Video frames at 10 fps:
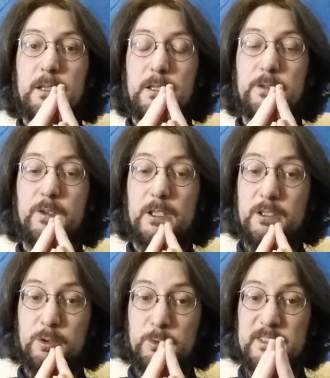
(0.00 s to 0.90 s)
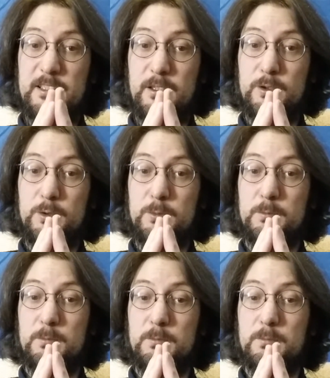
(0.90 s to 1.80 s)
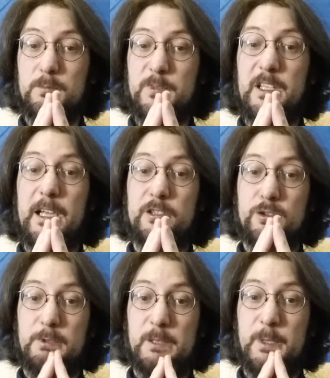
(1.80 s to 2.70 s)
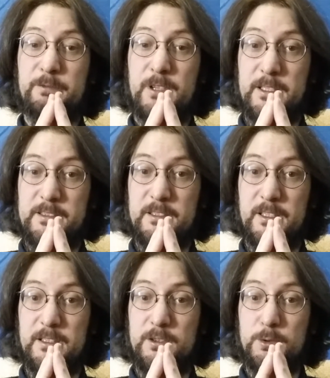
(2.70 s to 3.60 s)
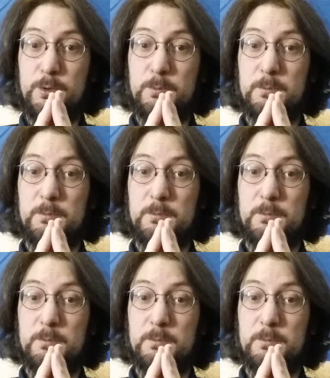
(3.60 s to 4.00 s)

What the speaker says: If you are too slow, nature will be faster than you,